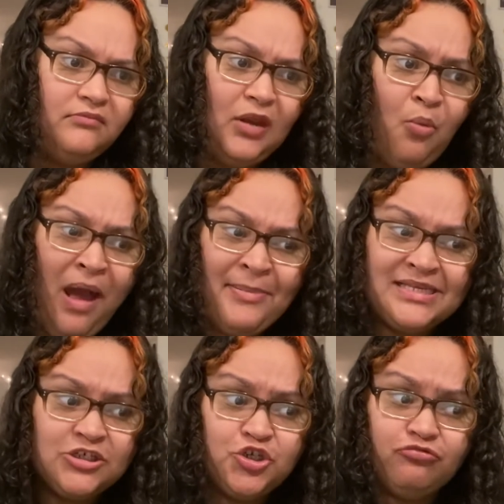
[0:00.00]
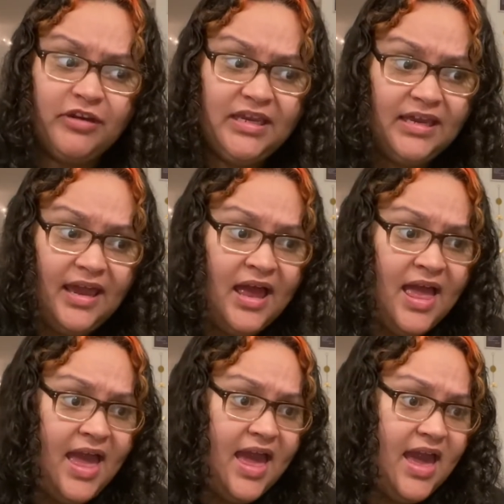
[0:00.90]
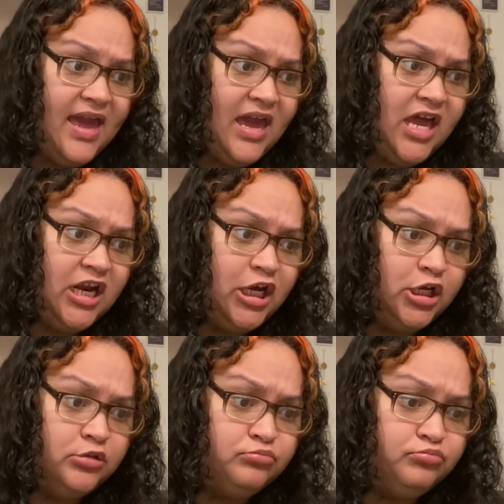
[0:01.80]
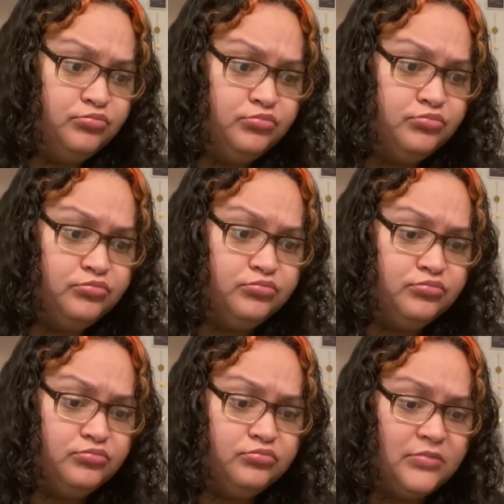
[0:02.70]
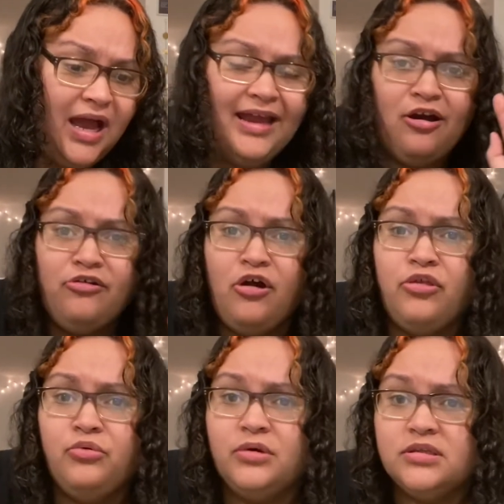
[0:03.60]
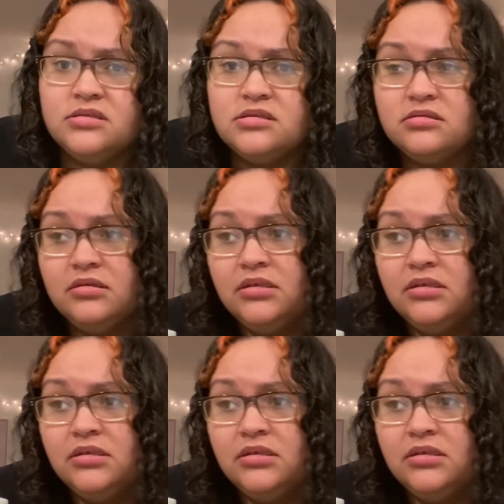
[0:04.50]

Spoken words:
What happened to Cherie and all the other ones?